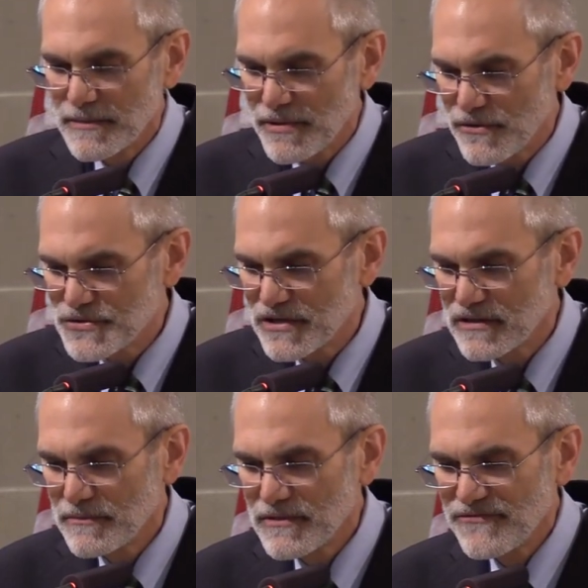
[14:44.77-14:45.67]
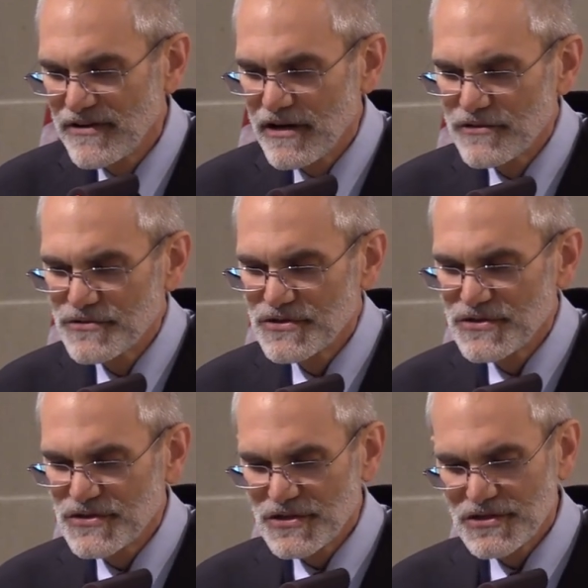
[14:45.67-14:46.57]
In opposing them, the fathers
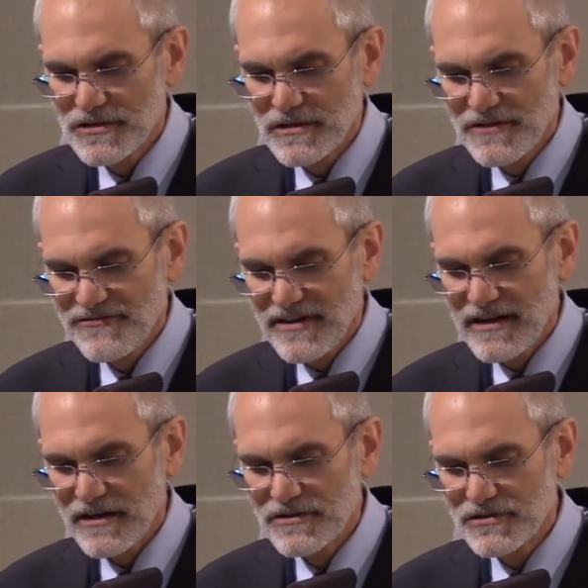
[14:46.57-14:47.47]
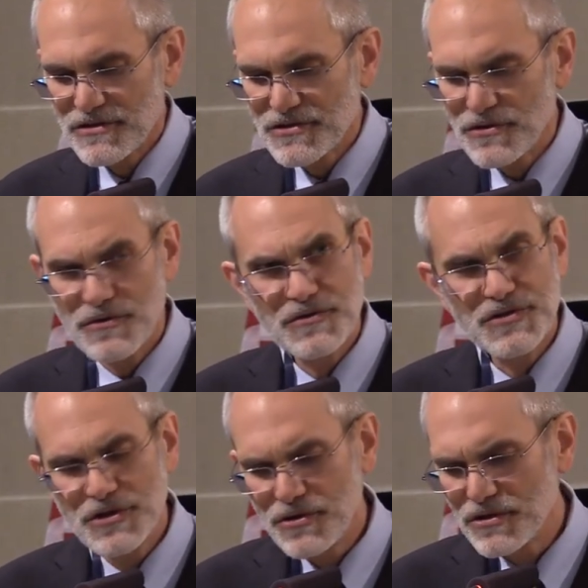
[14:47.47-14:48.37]
insisted on the fact that the soul's